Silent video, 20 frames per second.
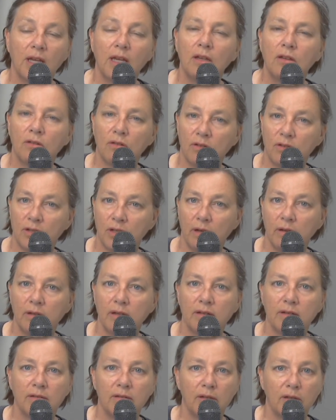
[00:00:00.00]
and your
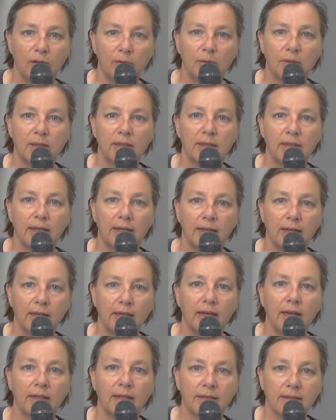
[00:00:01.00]
entire lower leg
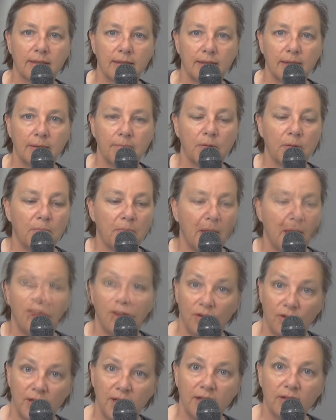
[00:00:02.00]
has slipped back.
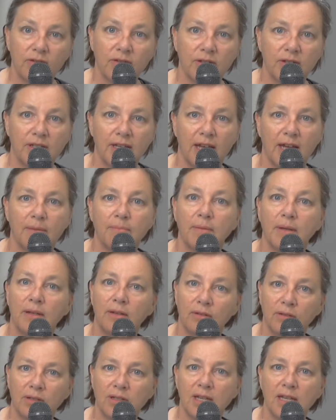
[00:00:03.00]
Your heels are down, but it
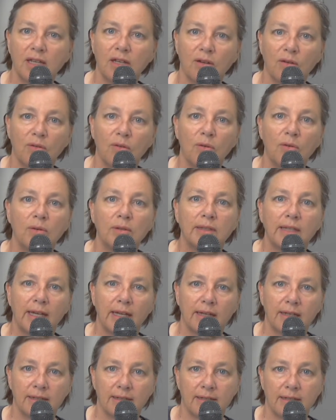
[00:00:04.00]
looks like your whole
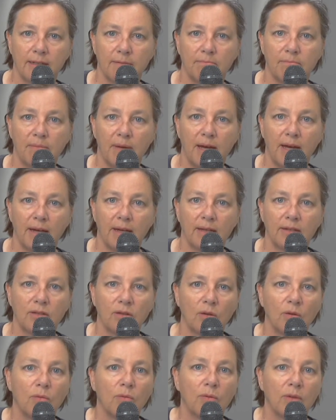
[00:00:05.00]
leg is slipped back.
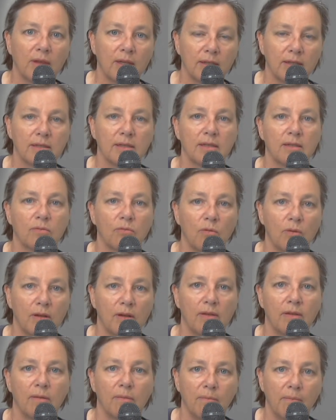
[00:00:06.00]
So this is one
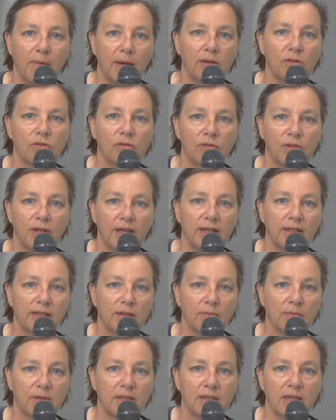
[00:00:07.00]
of the major things that
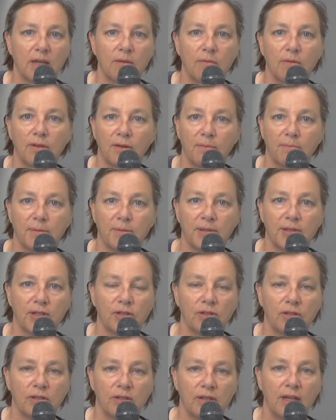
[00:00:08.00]
we see with your
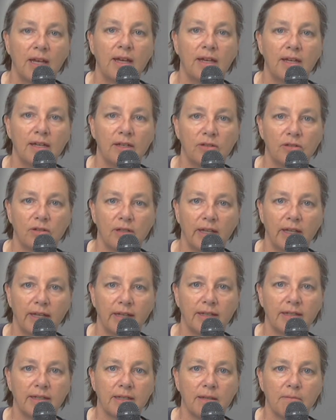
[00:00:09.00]
position, is your leg
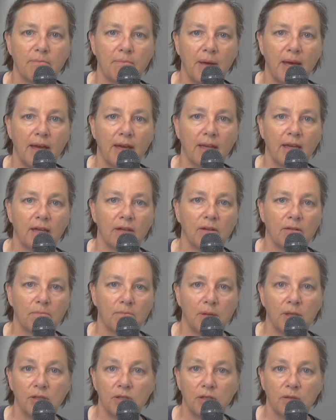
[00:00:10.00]
is slipped back and you're
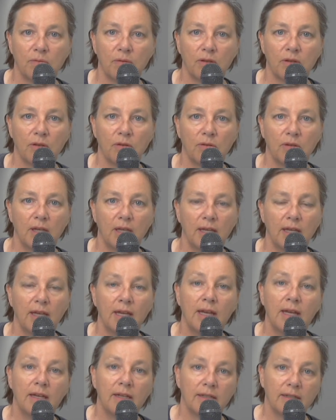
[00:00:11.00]
pinching with your knee,
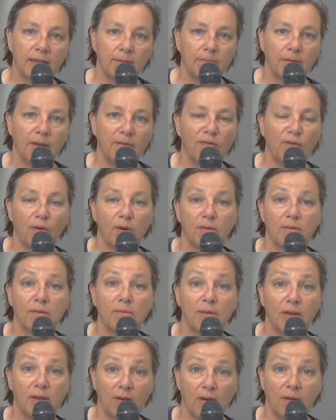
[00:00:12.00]
tipping forward
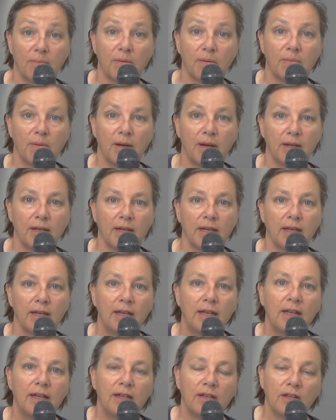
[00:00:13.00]
with your upper body.
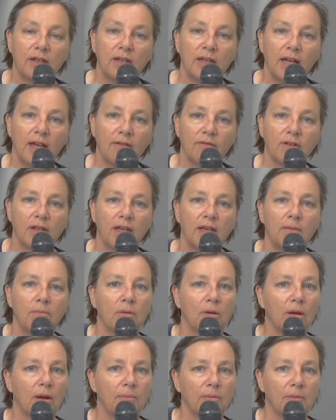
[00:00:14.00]
You're going to have to keep
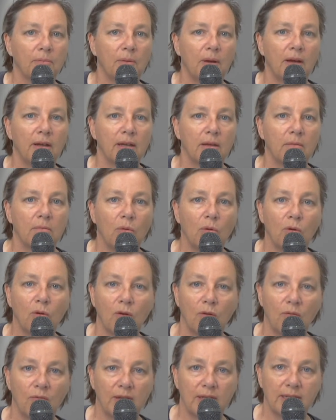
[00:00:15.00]
your upper body more
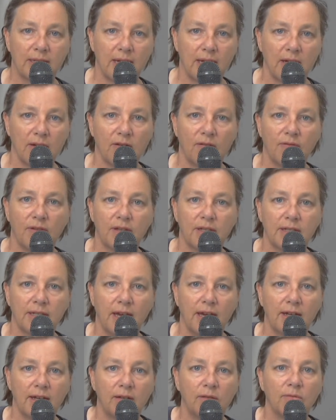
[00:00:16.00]
over the center of the
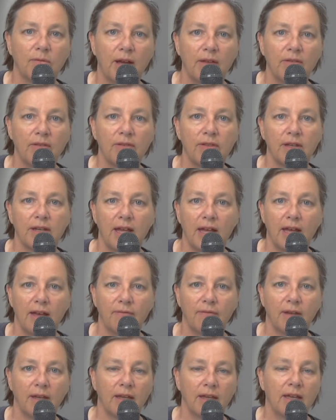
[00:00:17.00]
saddle rather than
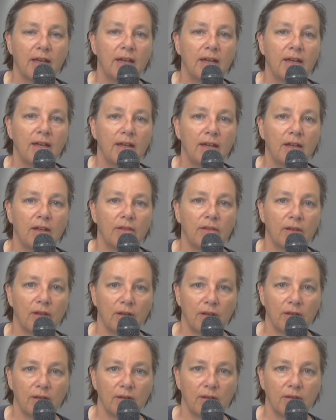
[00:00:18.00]
having
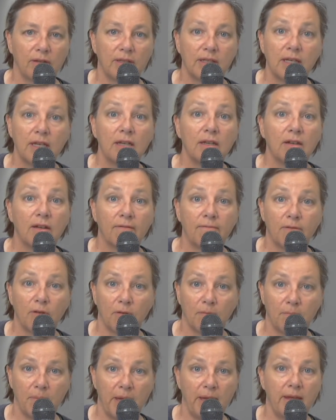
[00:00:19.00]
the seat of your
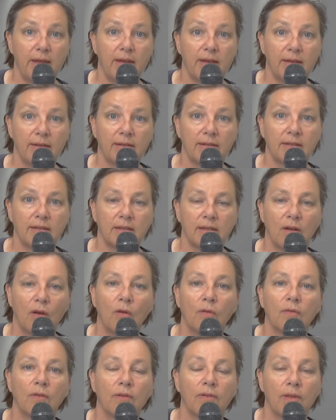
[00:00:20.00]
pants
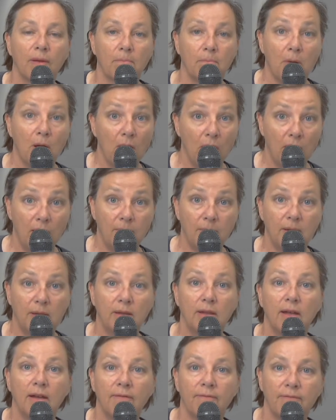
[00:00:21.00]
over the
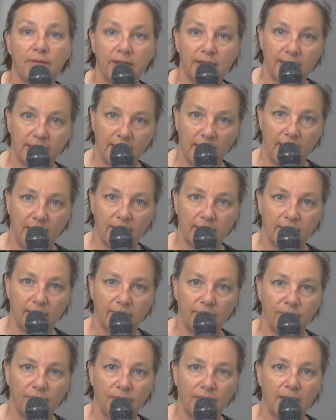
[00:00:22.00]
pommel of the saddle.
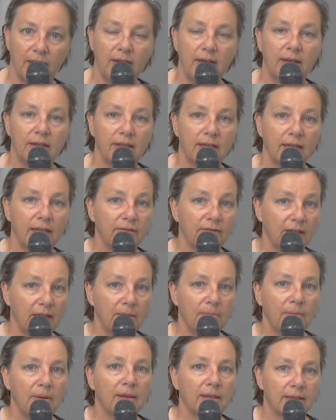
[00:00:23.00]
Think of
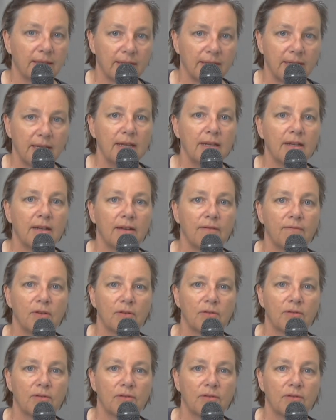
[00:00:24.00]
keeping the seat of your